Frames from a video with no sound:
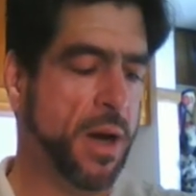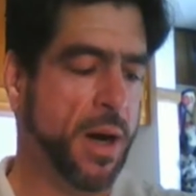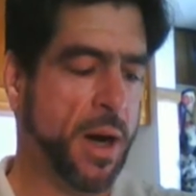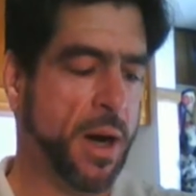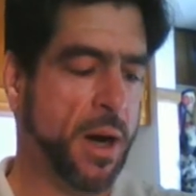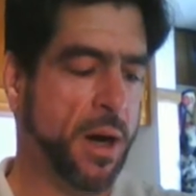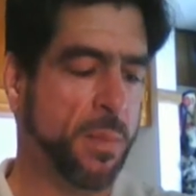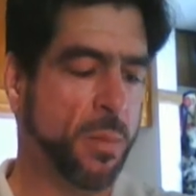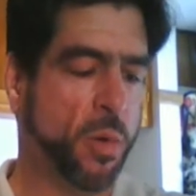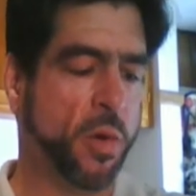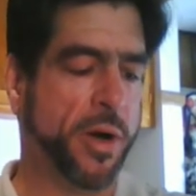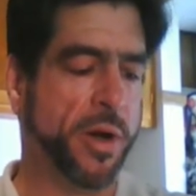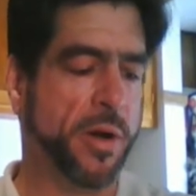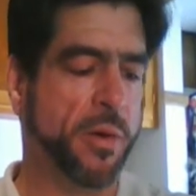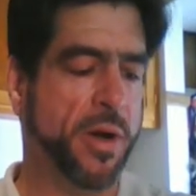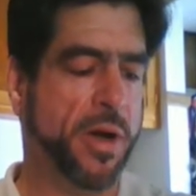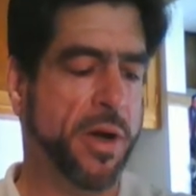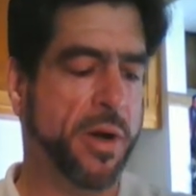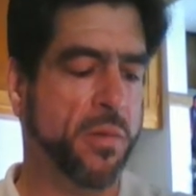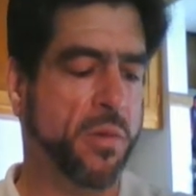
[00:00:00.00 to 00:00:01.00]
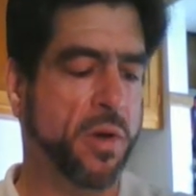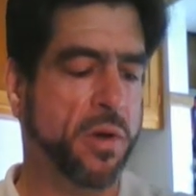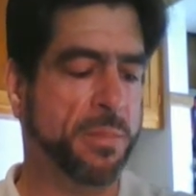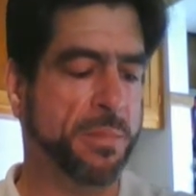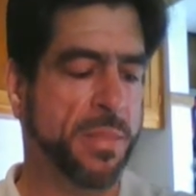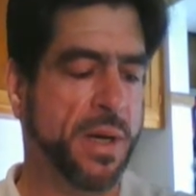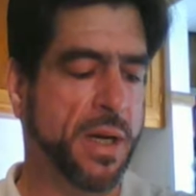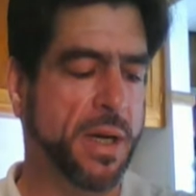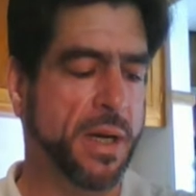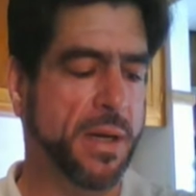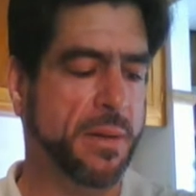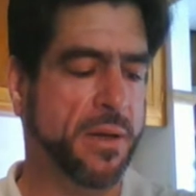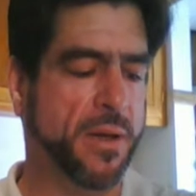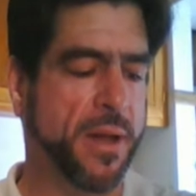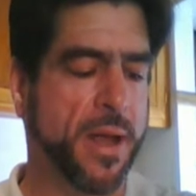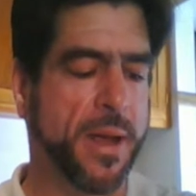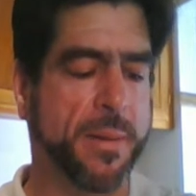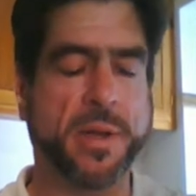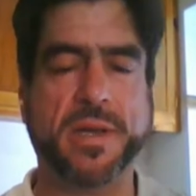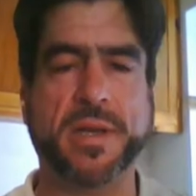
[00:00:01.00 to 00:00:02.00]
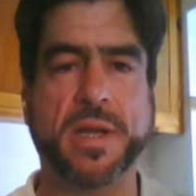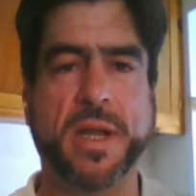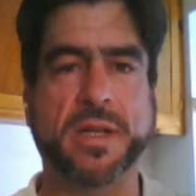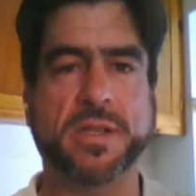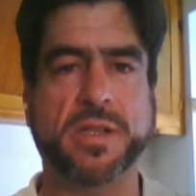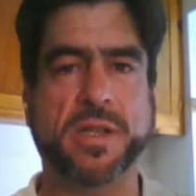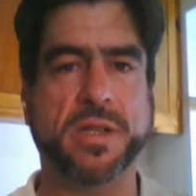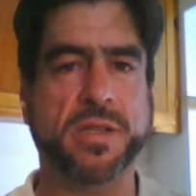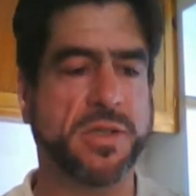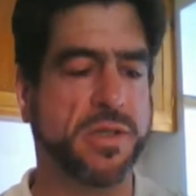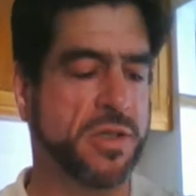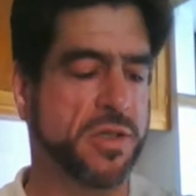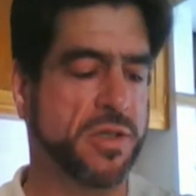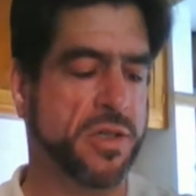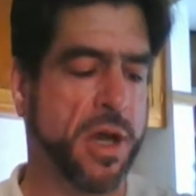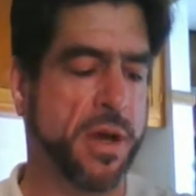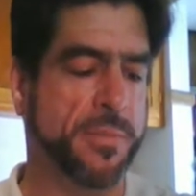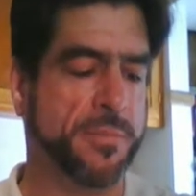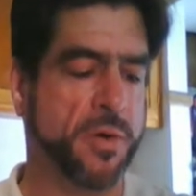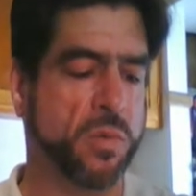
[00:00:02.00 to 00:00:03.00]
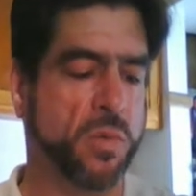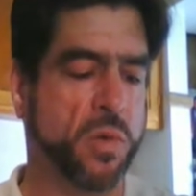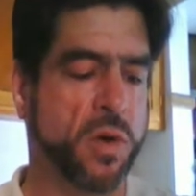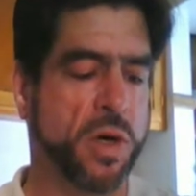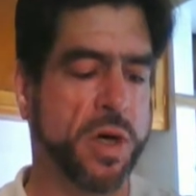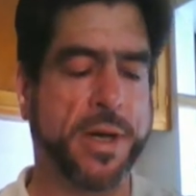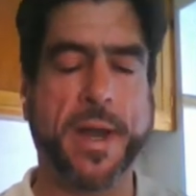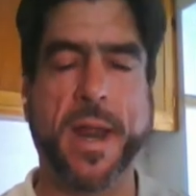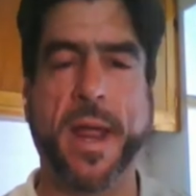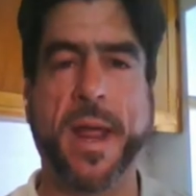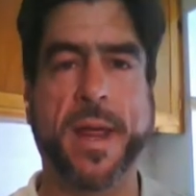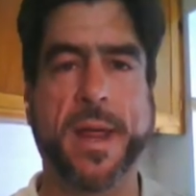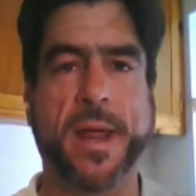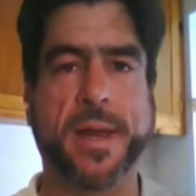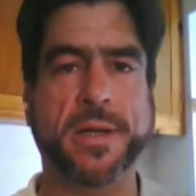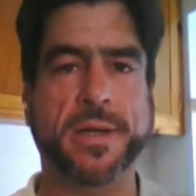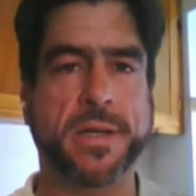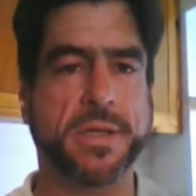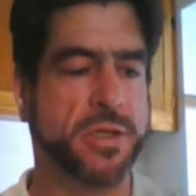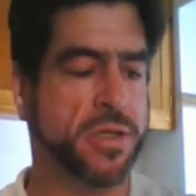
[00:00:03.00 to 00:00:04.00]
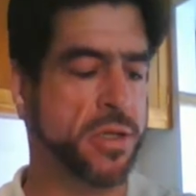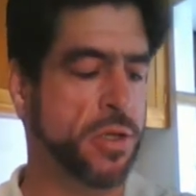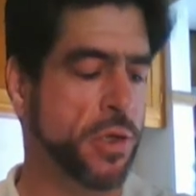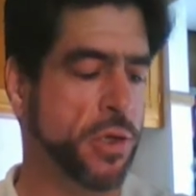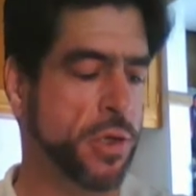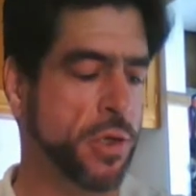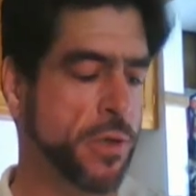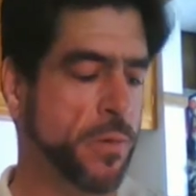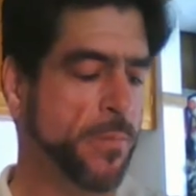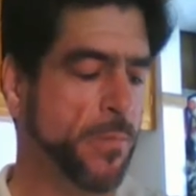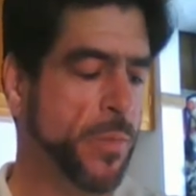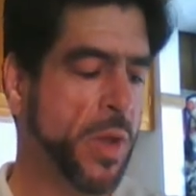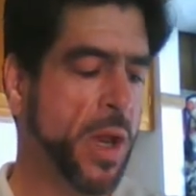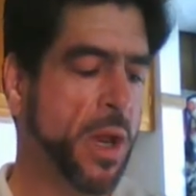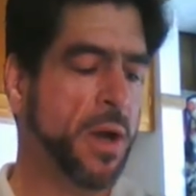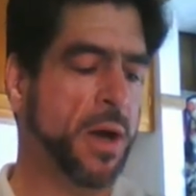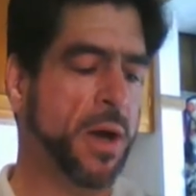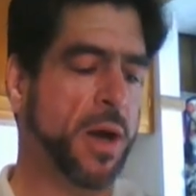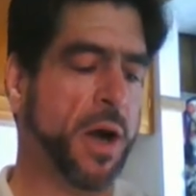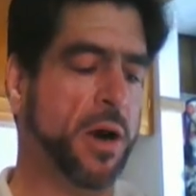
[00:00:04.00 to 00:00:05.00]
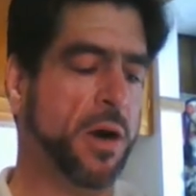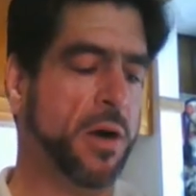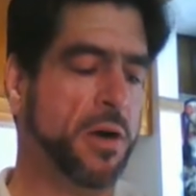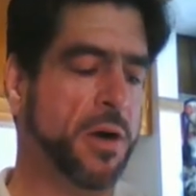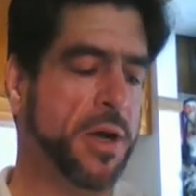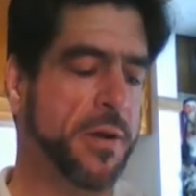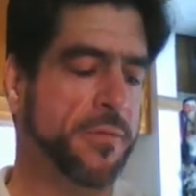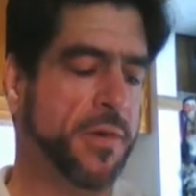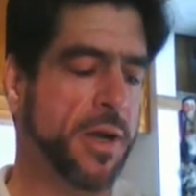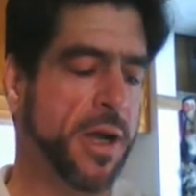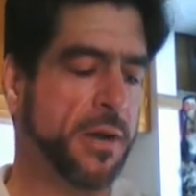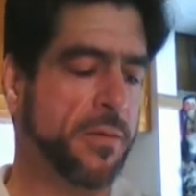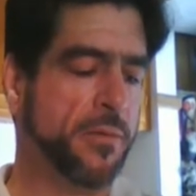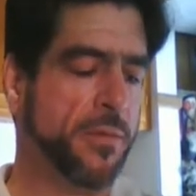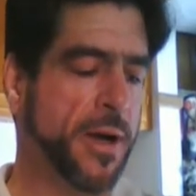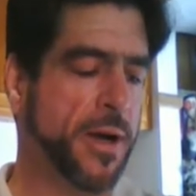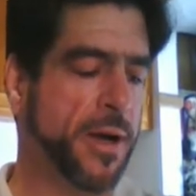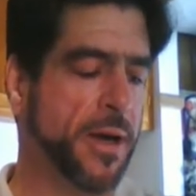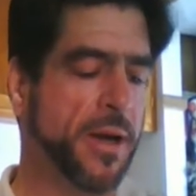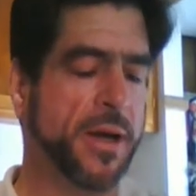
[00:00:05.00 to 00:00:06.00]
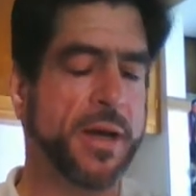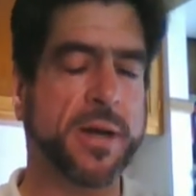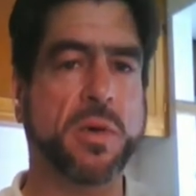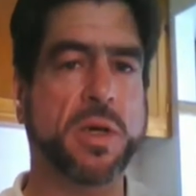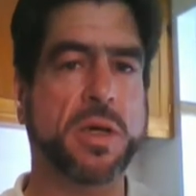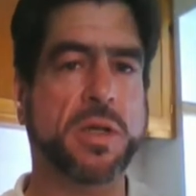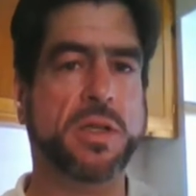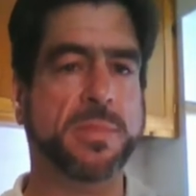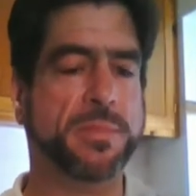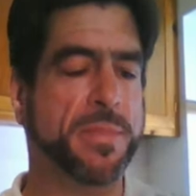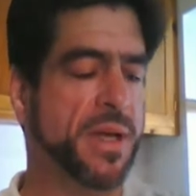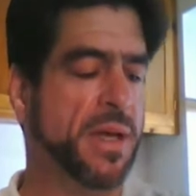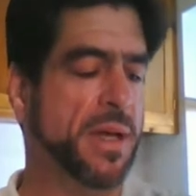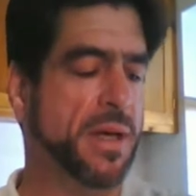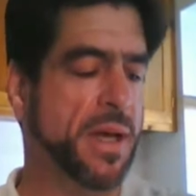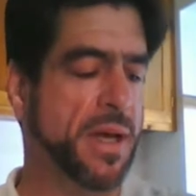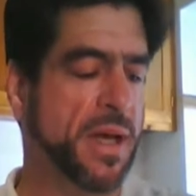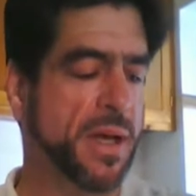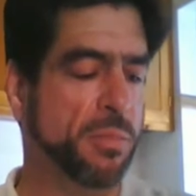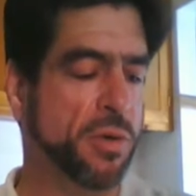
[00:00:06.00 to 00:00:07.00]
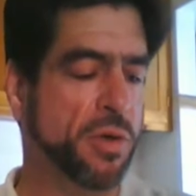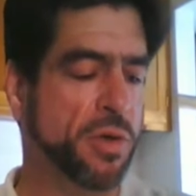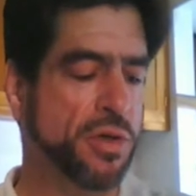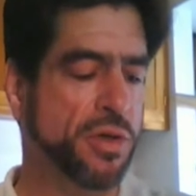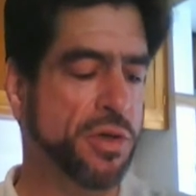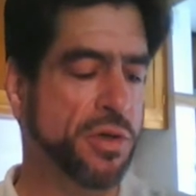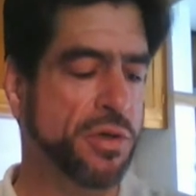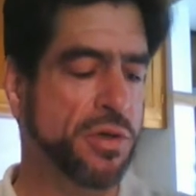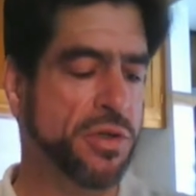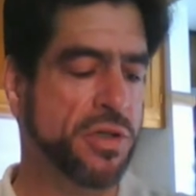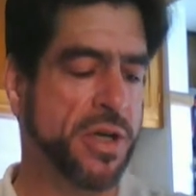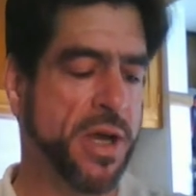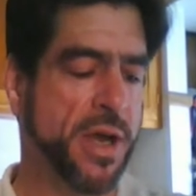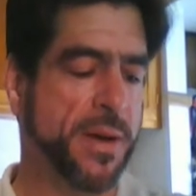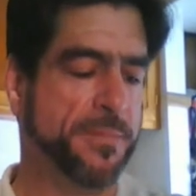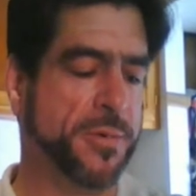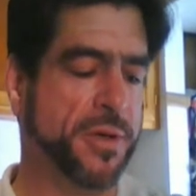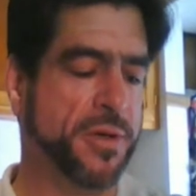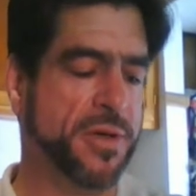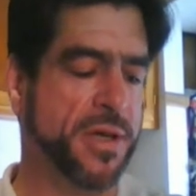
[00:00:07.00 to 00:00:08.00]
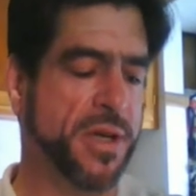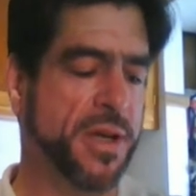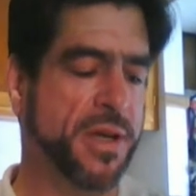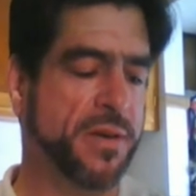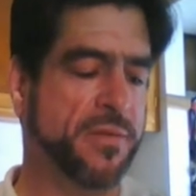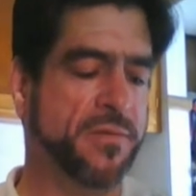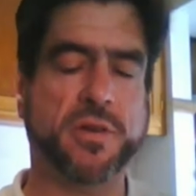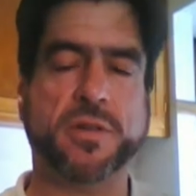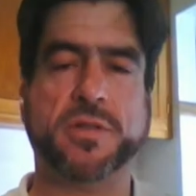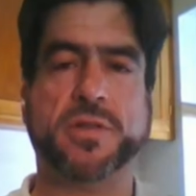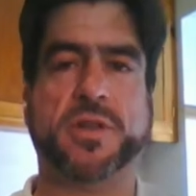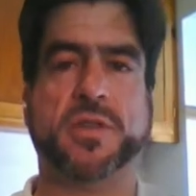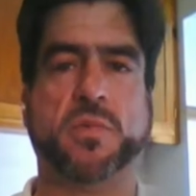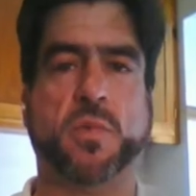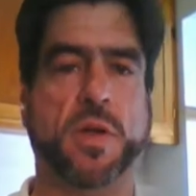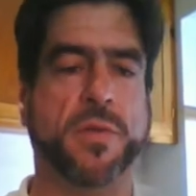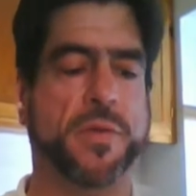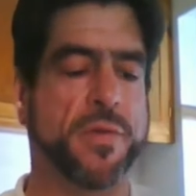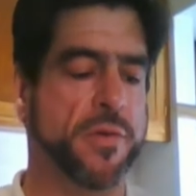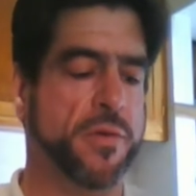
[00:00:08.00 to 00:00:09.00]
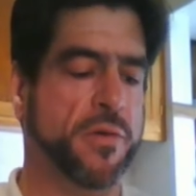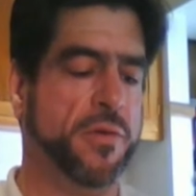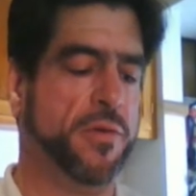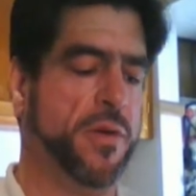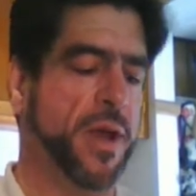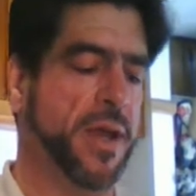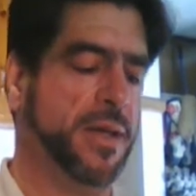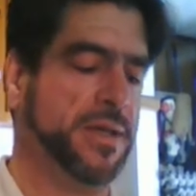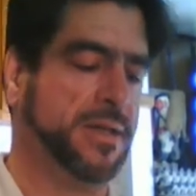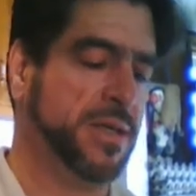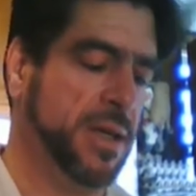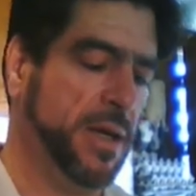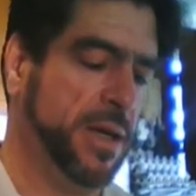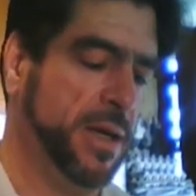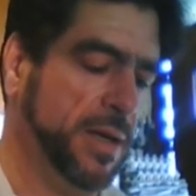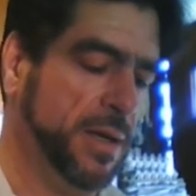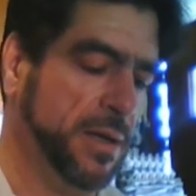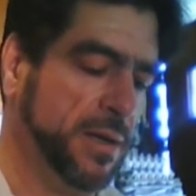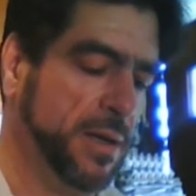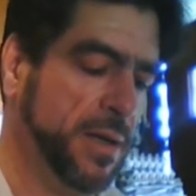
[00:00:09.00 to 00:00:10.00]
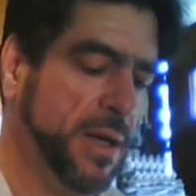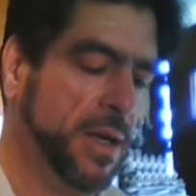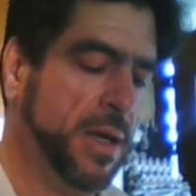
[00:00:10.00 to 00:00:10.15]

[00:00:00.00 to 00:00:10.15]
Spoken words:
Our morning reading will be Lamentations chapter 1 and 2. Our evening reading will be Hebrews chapter 10 verses 1 through 18.